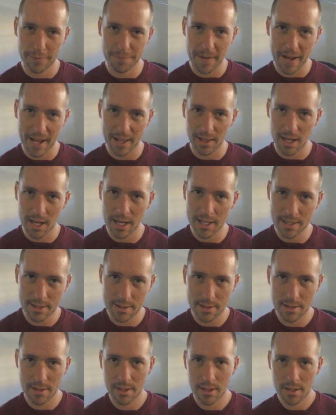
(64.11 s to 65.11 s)
fat loss,
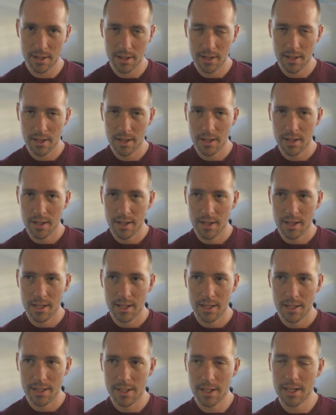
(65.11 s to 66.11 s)

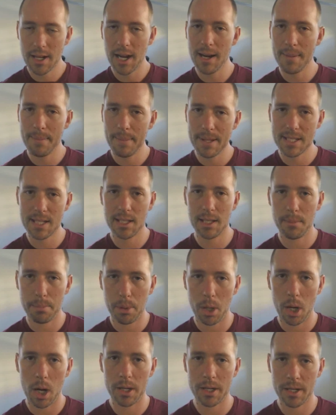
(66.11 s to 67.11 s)
you're kind of missing the
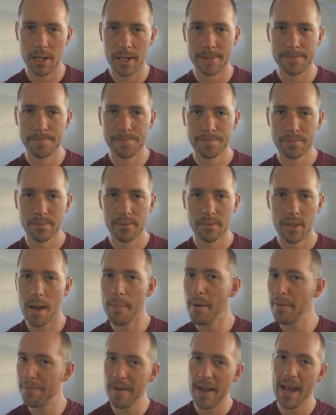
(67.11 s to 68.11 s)
ball here. And
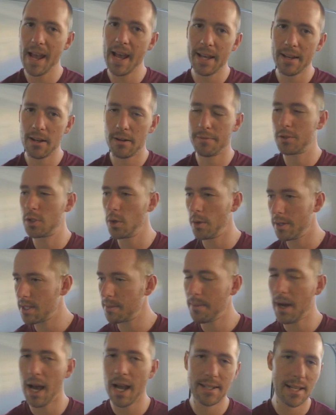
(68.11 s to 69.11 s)
I'm a fan of doing
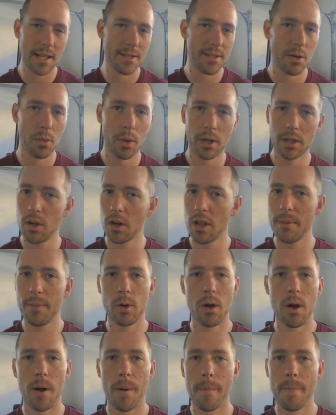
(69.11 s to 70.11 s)
some high intensity work, don't get me
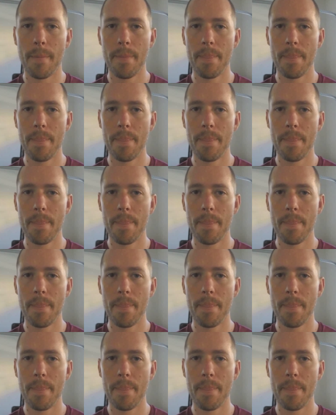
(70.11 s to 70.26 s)
wrong.